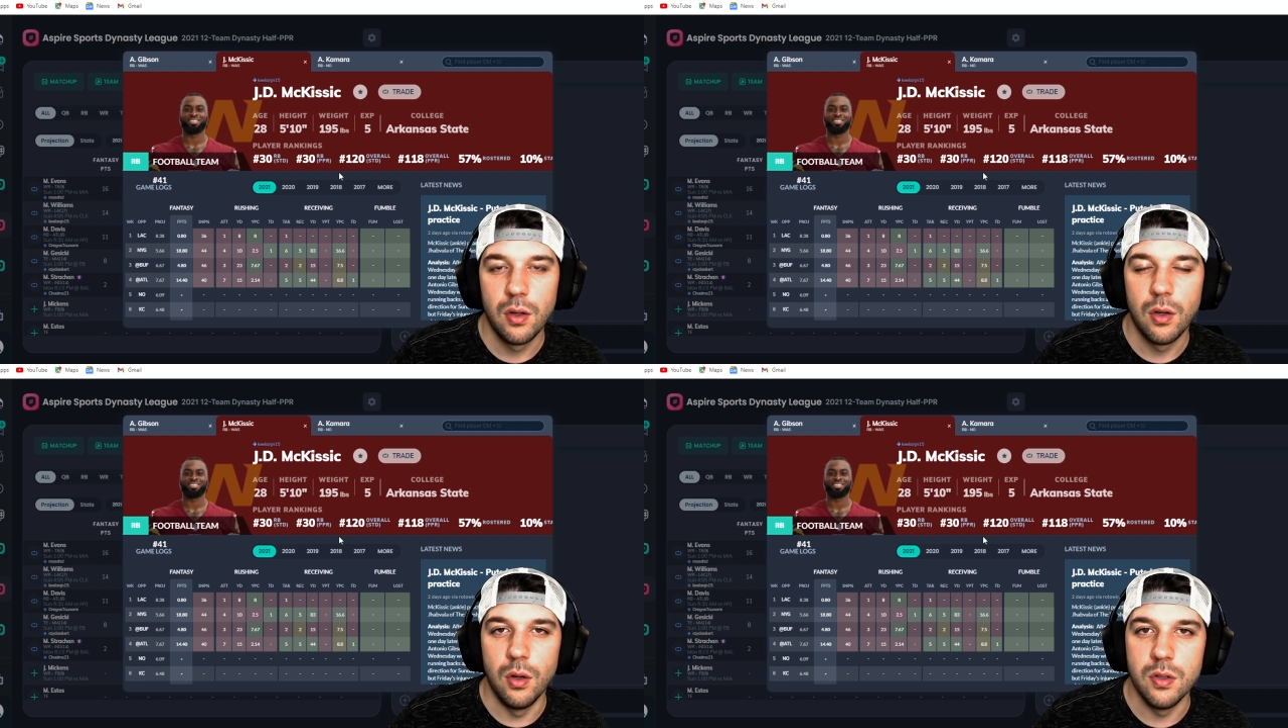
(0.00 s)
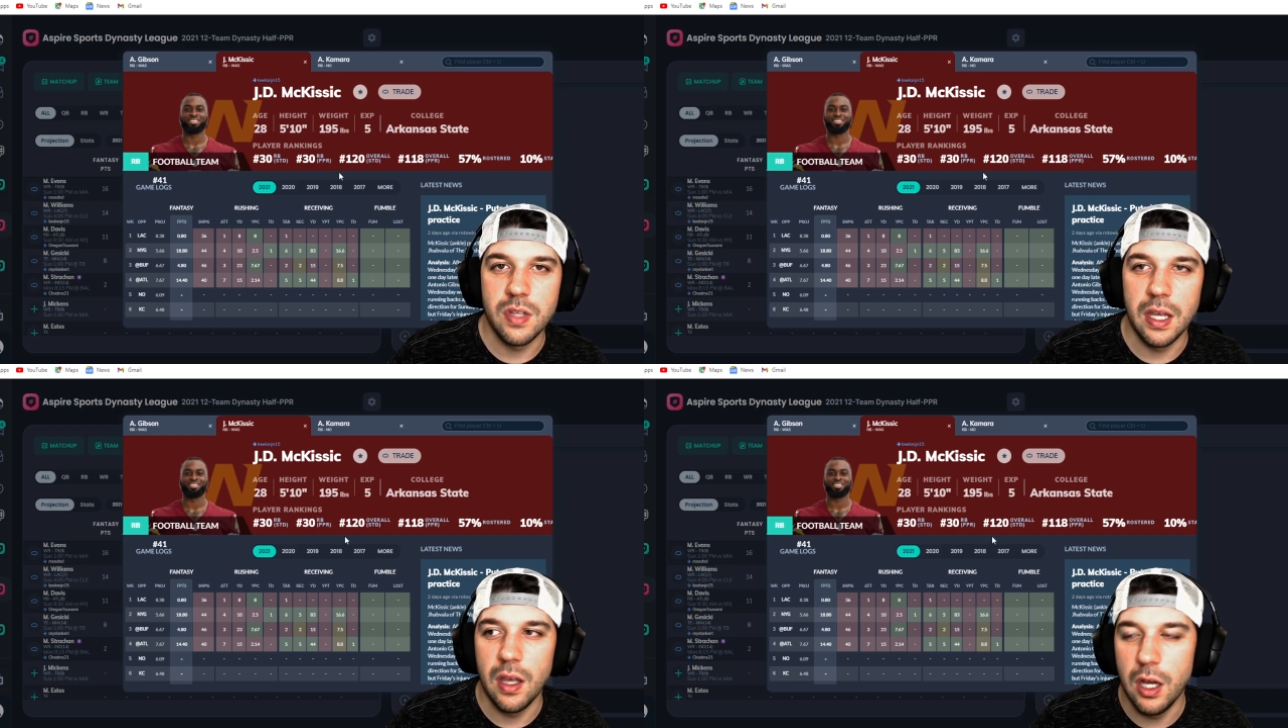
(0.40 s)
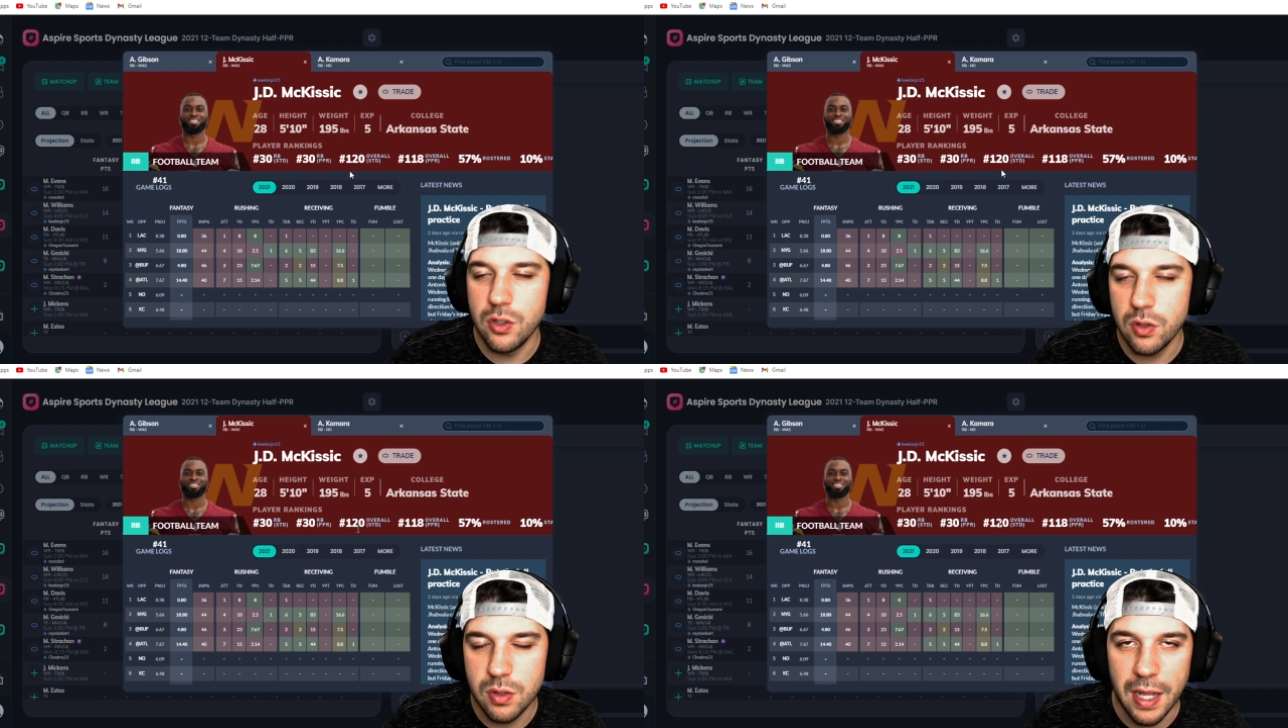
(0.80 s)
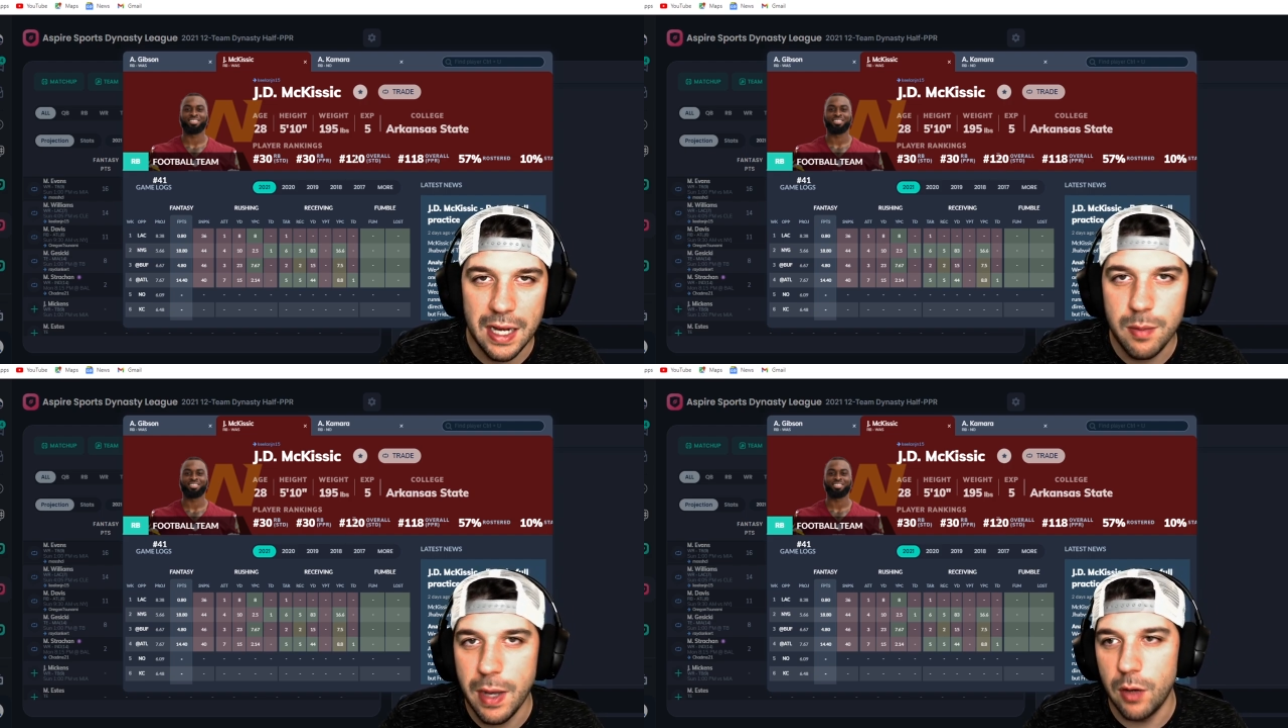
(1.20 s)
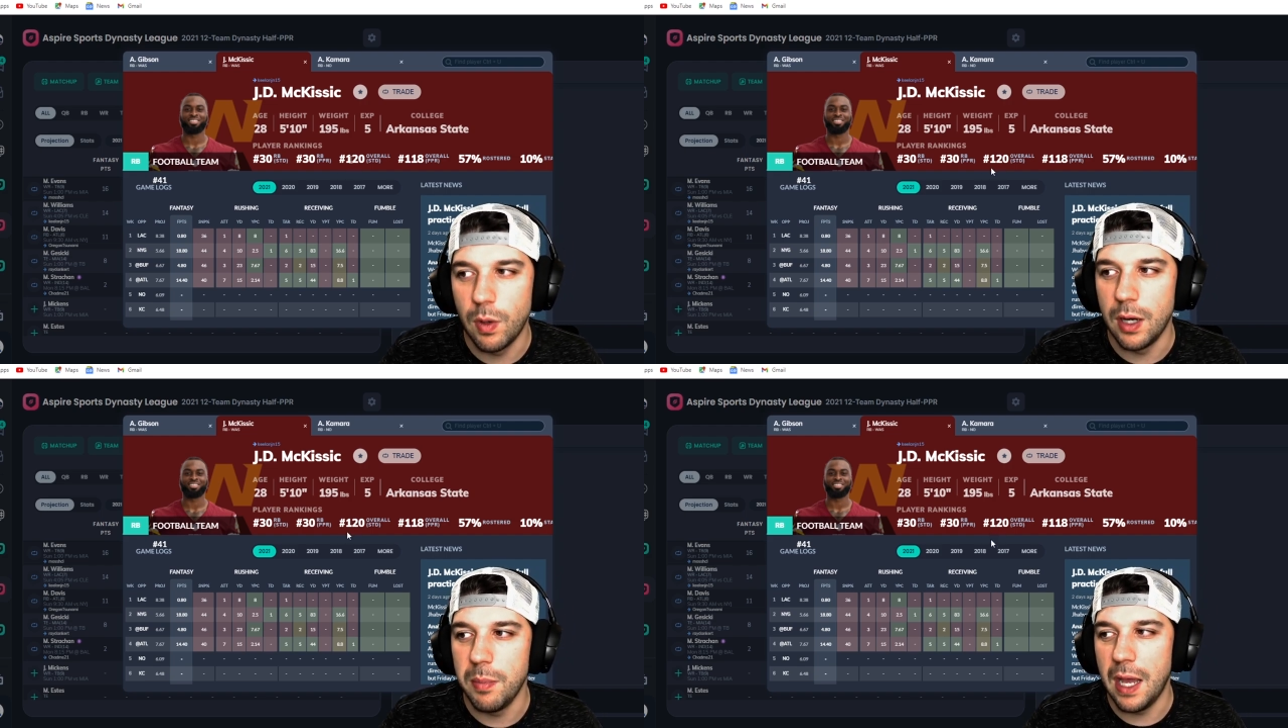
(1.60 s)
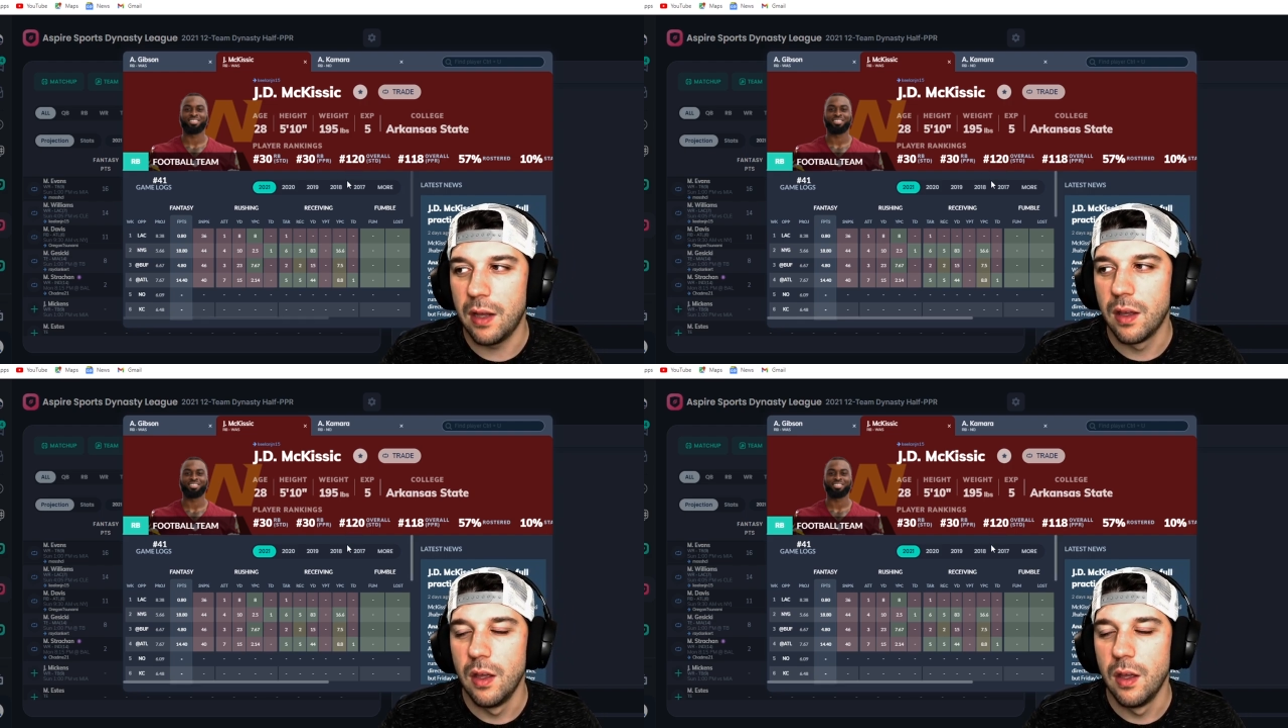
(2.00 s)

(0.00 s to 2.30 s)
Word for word: who's a 190 pound running back,